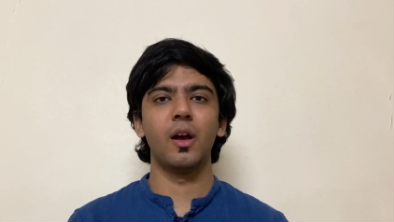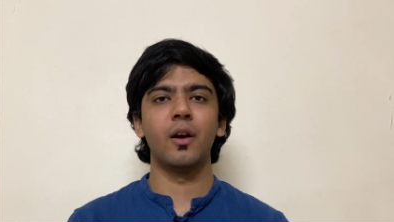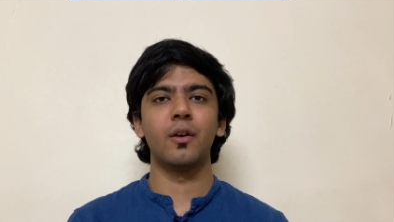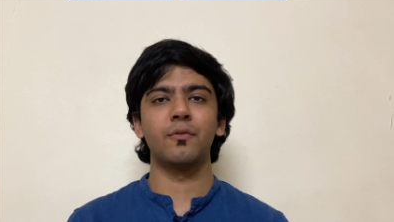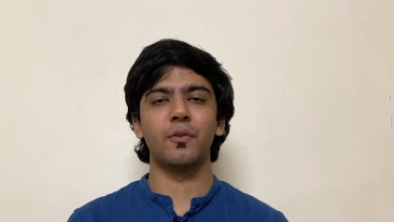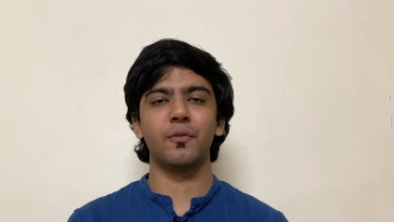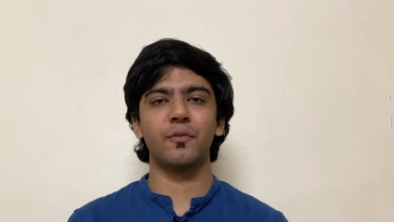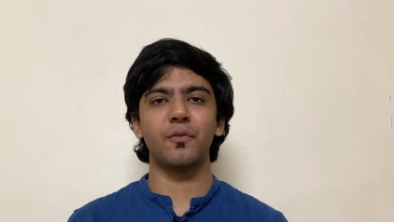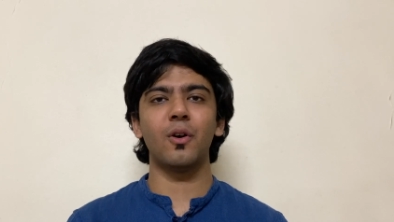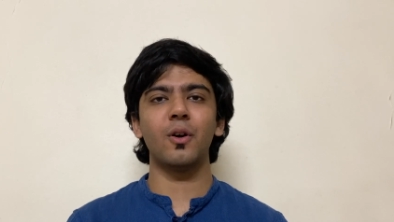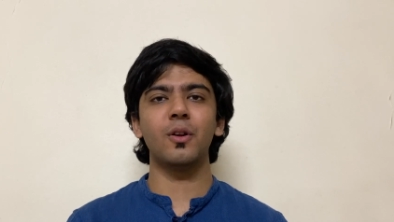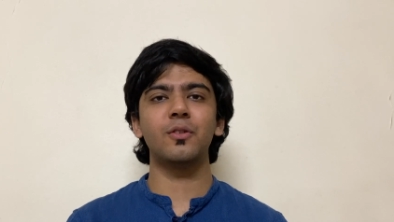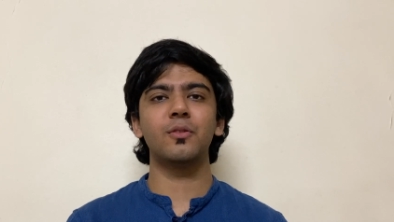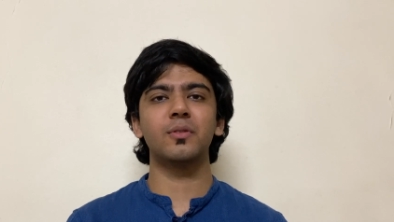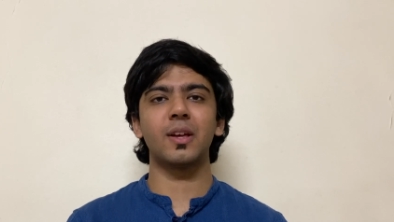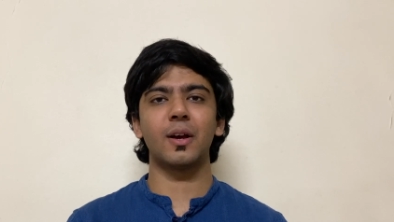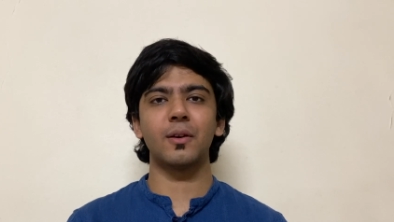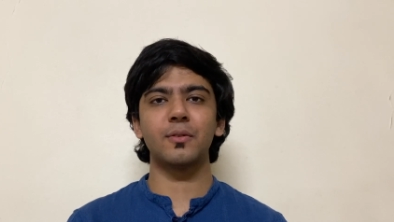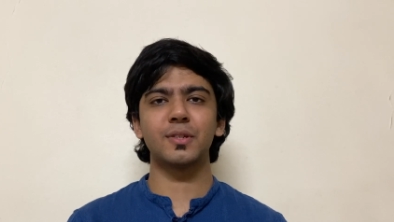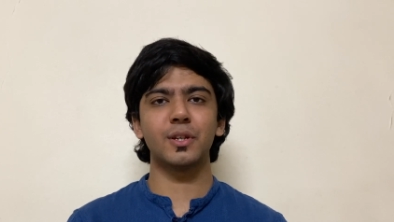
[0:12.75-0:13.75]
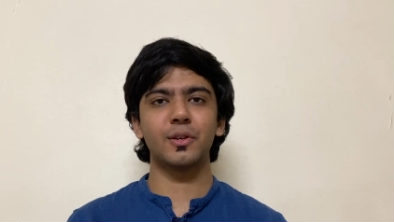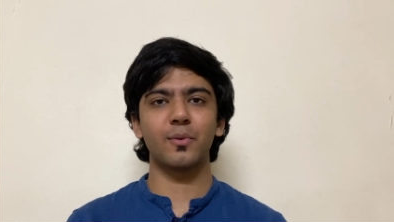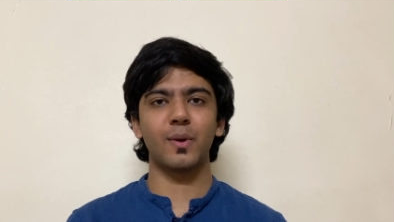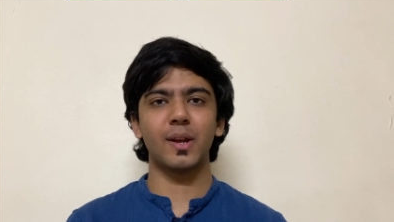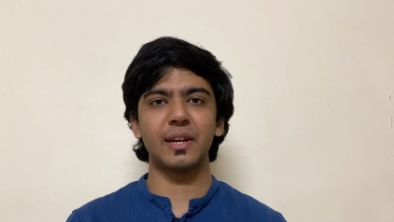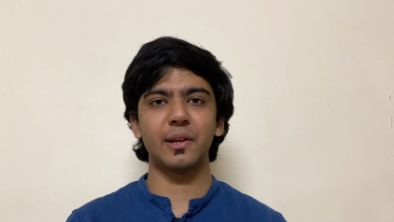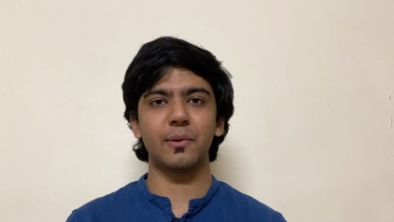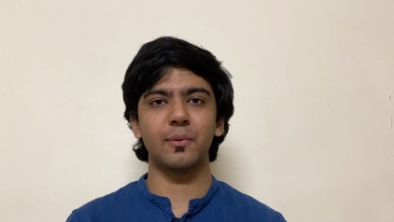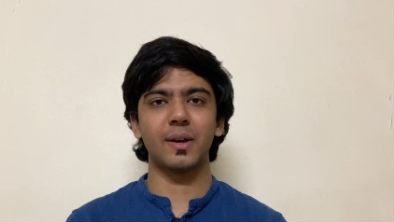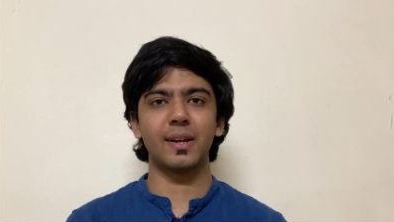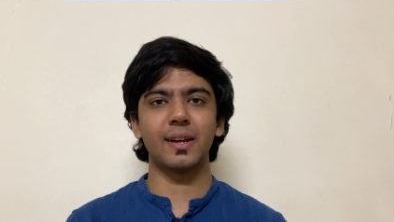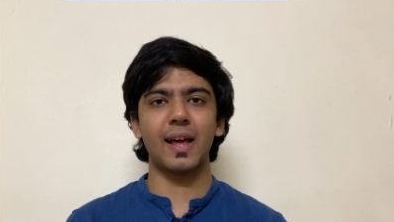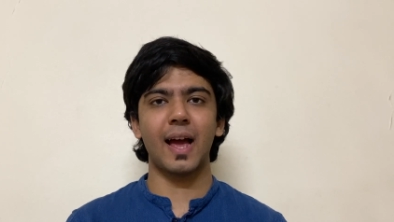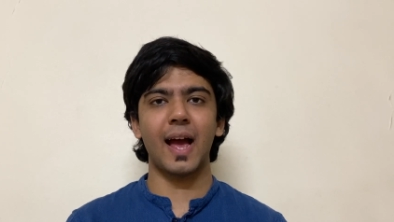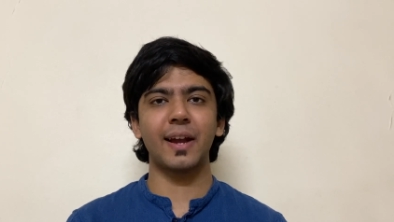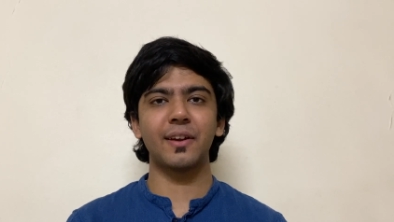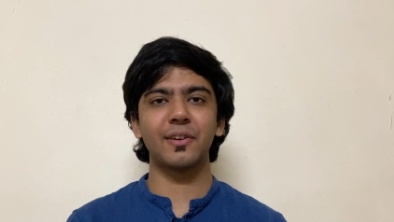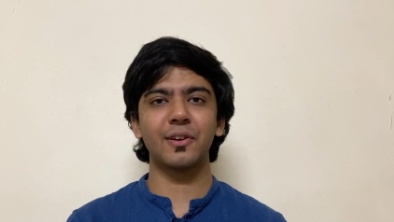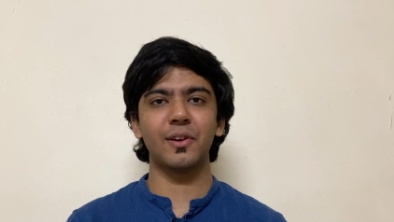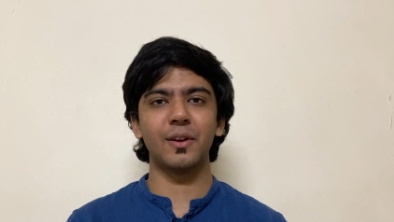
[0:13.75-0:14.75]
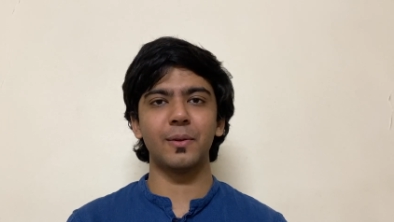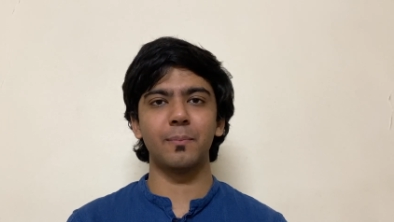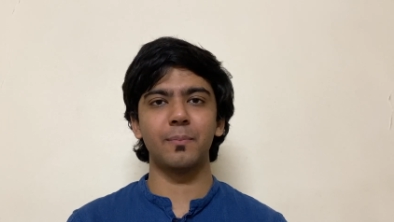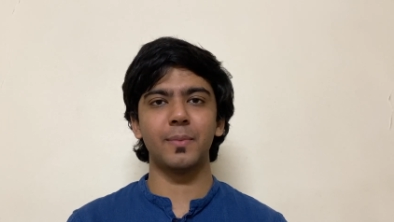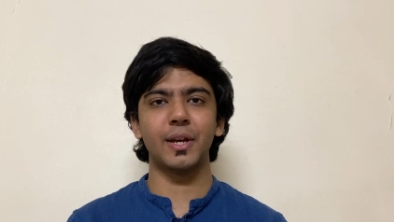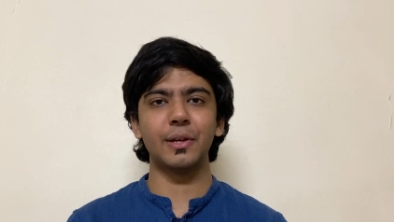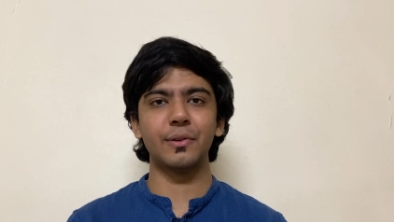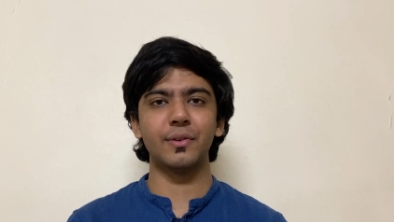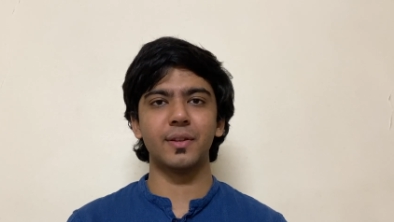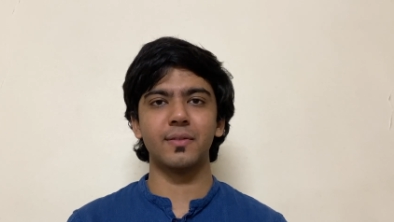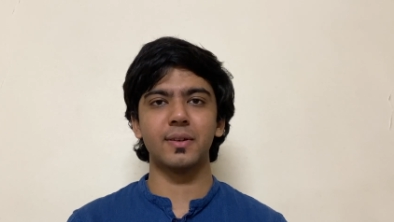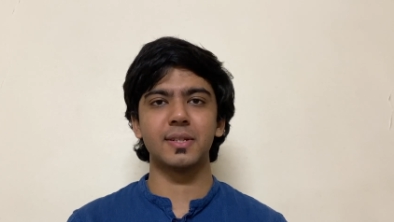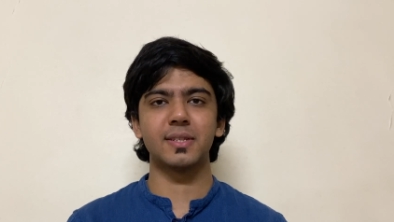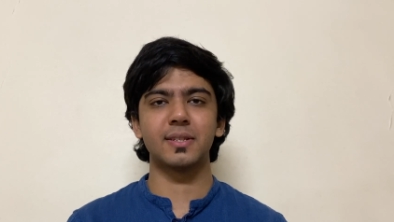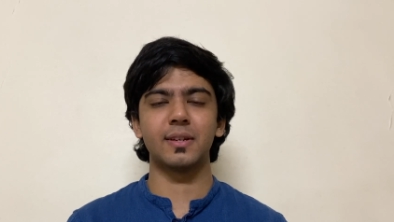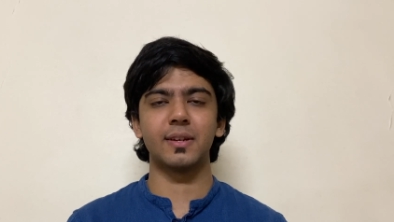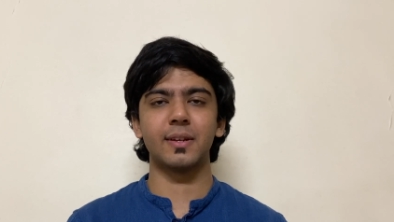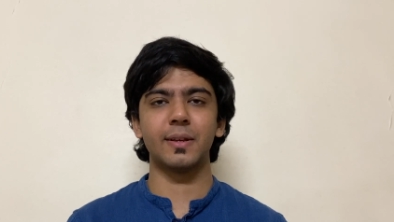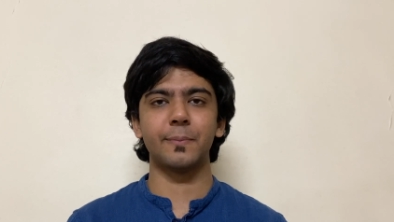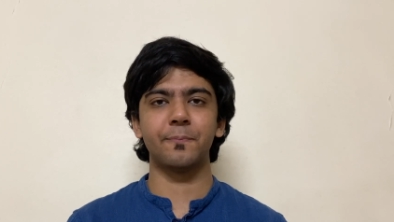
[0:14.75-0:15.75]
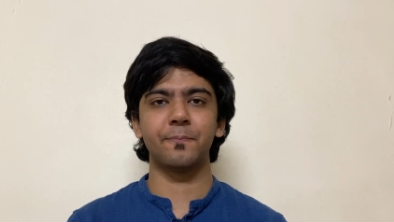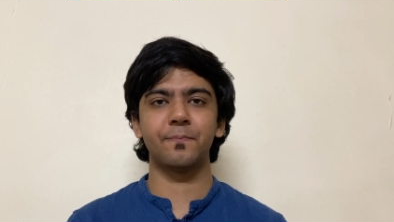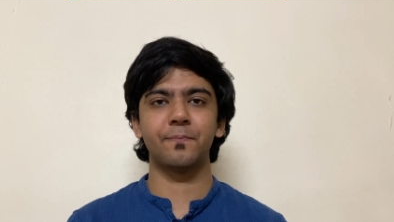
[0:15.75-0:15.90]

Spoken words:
for fall 2021 at Columbia University.